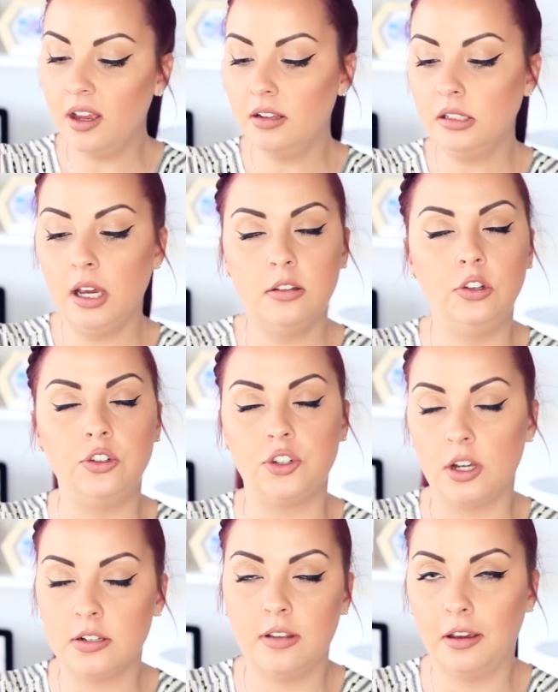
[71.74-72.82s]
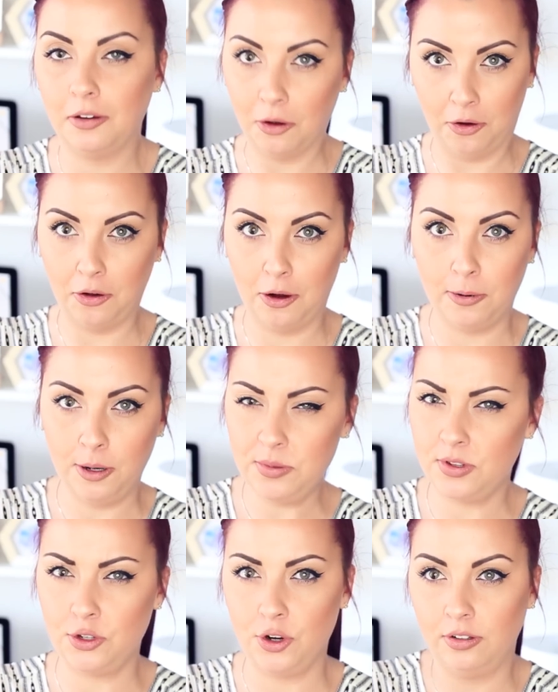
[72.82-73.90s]
It tastes just like Cocoa
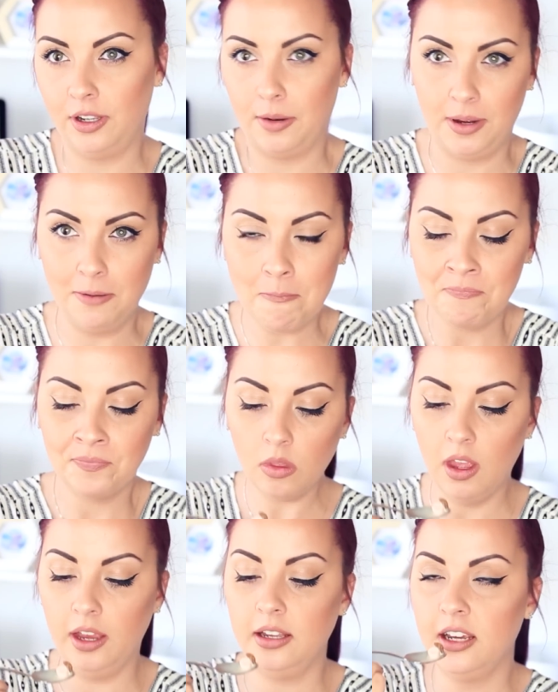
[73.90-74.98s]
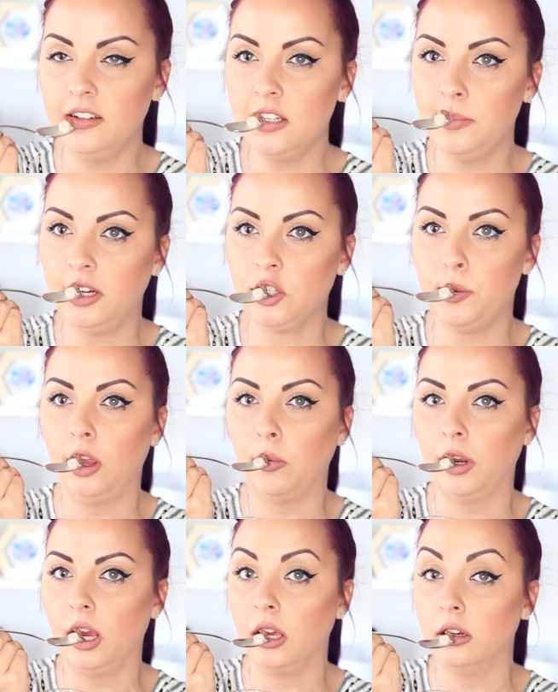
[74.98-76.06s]
Pops, the chocolate I mean. I can taste the marshmallow
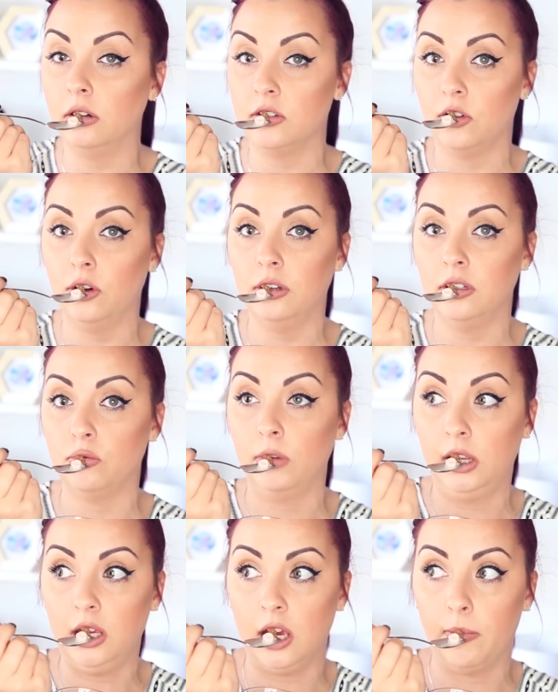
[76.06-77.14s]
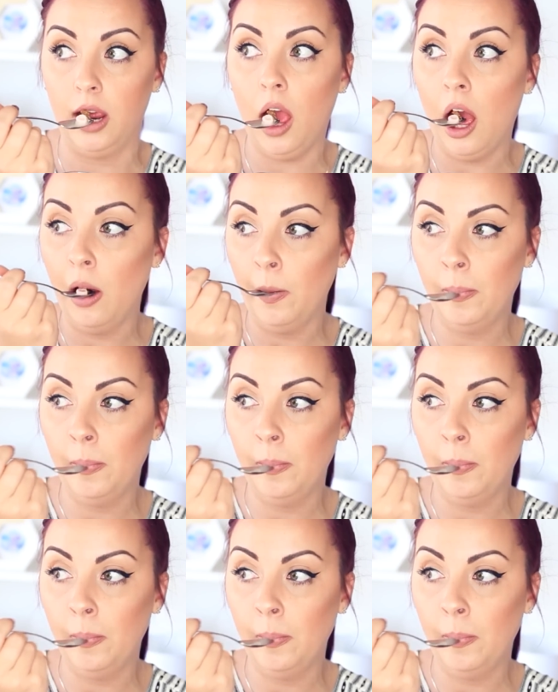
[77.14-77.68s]
when I eat it on its own and it's really yummy.